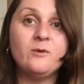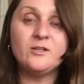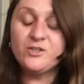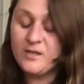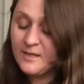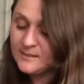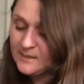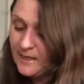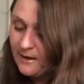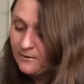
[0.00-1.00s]
I'll show you that
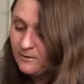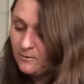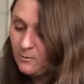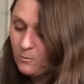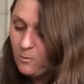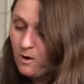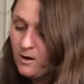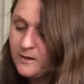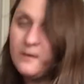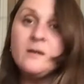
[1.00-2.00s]
again.
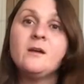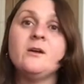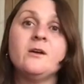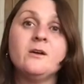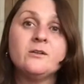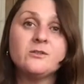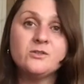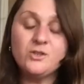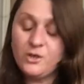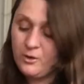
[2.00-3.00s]
1,
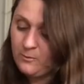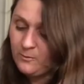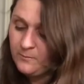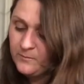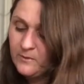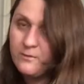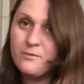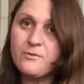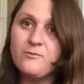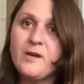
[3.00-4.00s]
2,
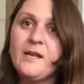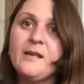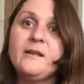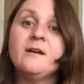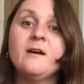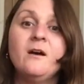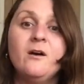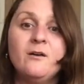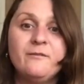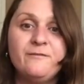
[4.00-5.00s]
3,
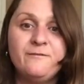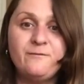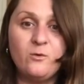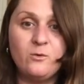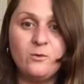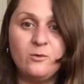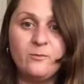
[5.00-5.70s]
4.